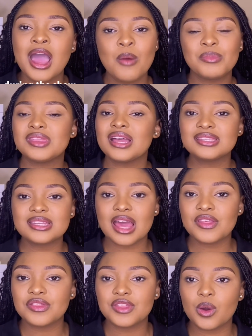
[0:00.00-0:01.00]
But that's
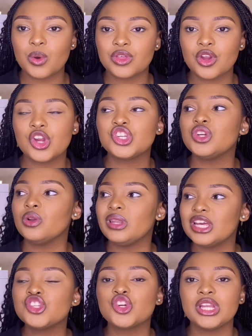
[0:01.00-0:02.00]
another thing with her. She'll
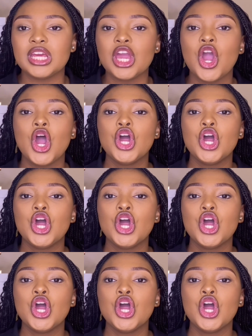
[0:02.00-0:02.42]
literally